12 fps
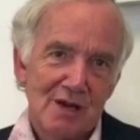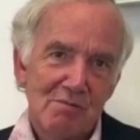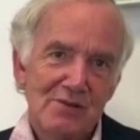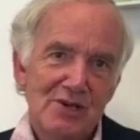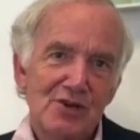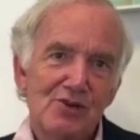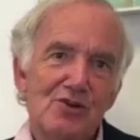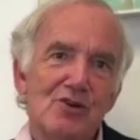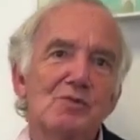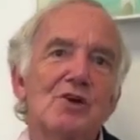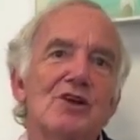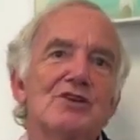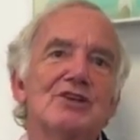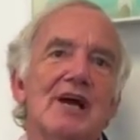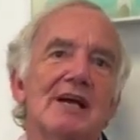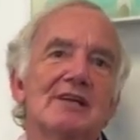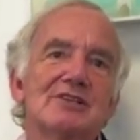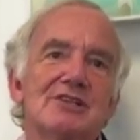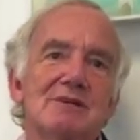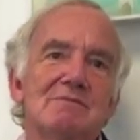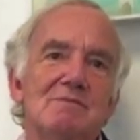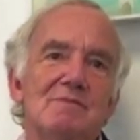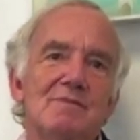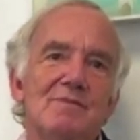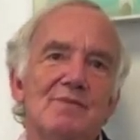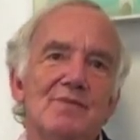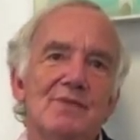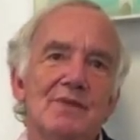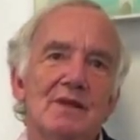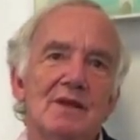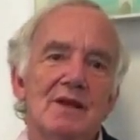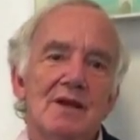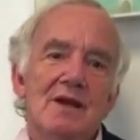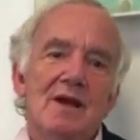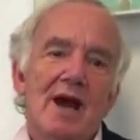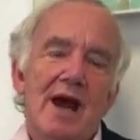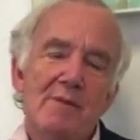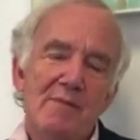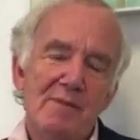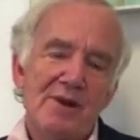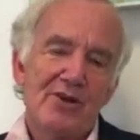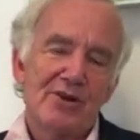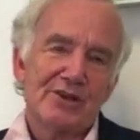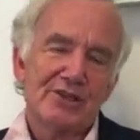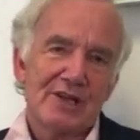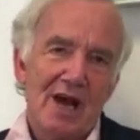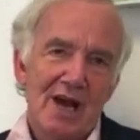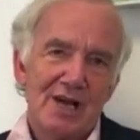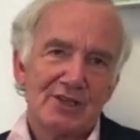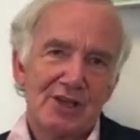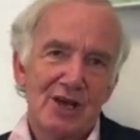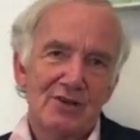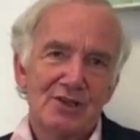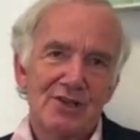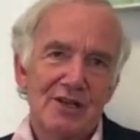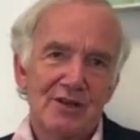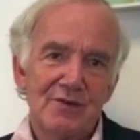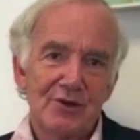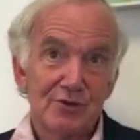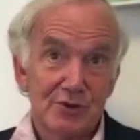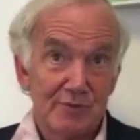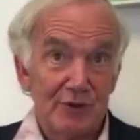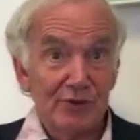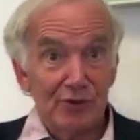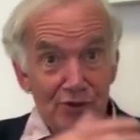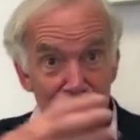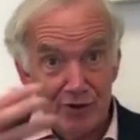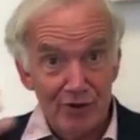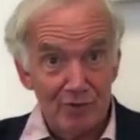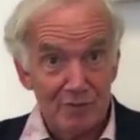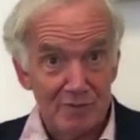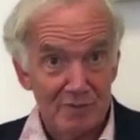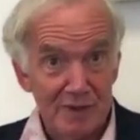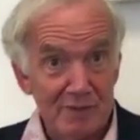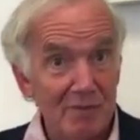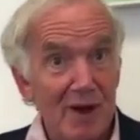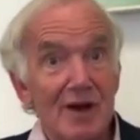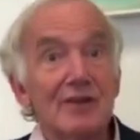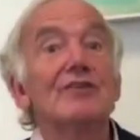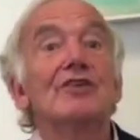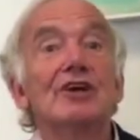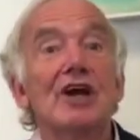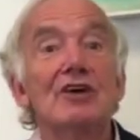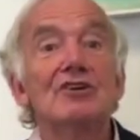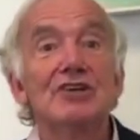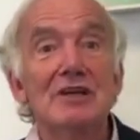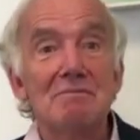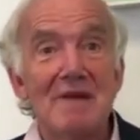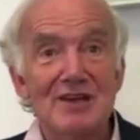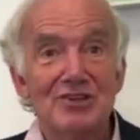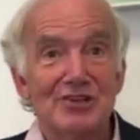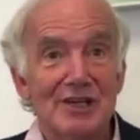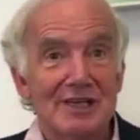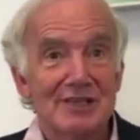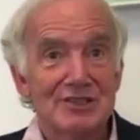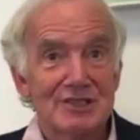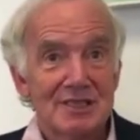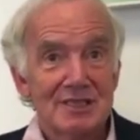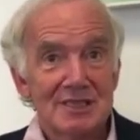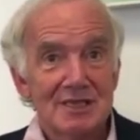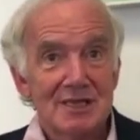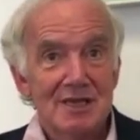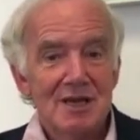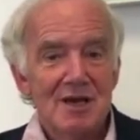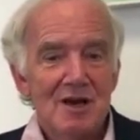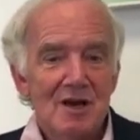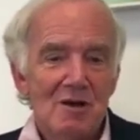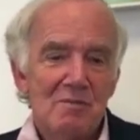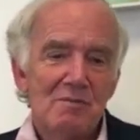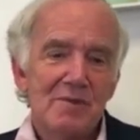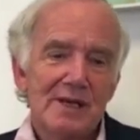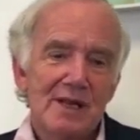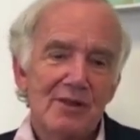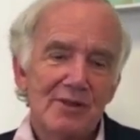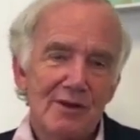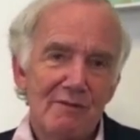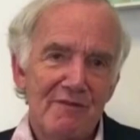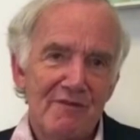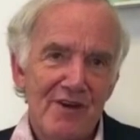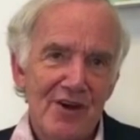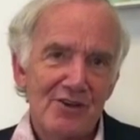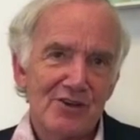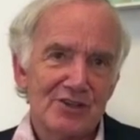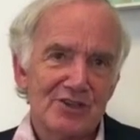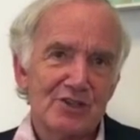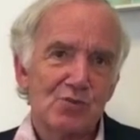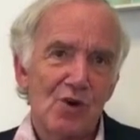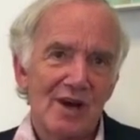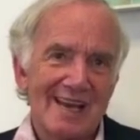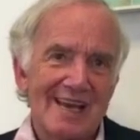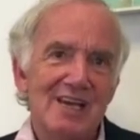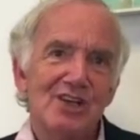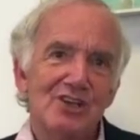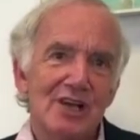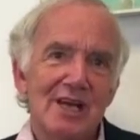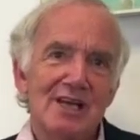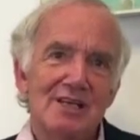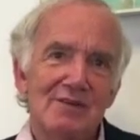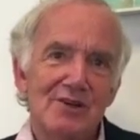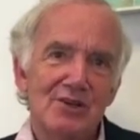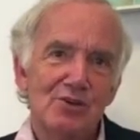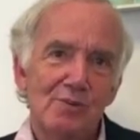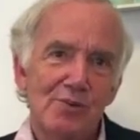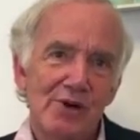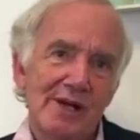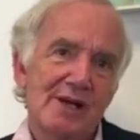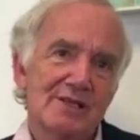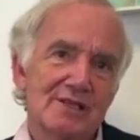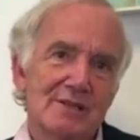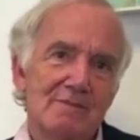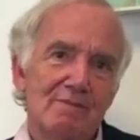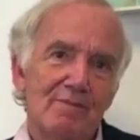but in a group context. It may be not just us coaching individuals, but the group being part of the coaching matrix. But the focus is what each individual brings.